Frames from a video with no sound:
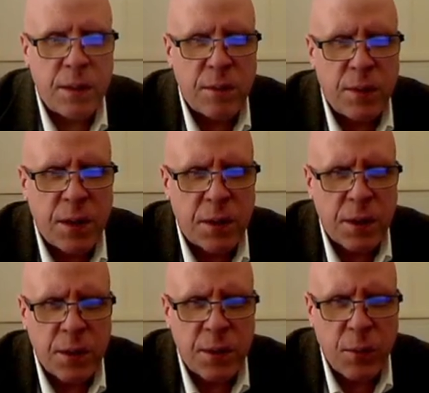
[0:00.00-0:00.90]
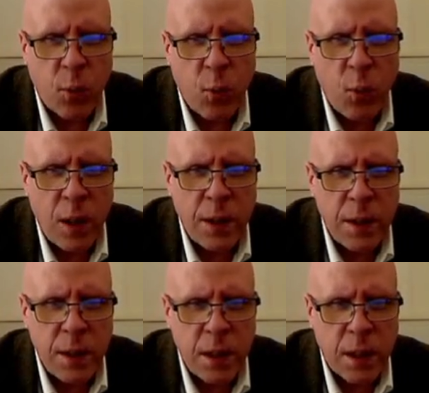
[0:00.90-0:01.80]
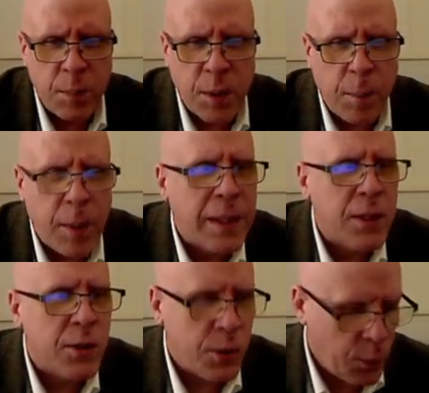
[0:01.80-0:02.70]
what is this? 1, minus 2.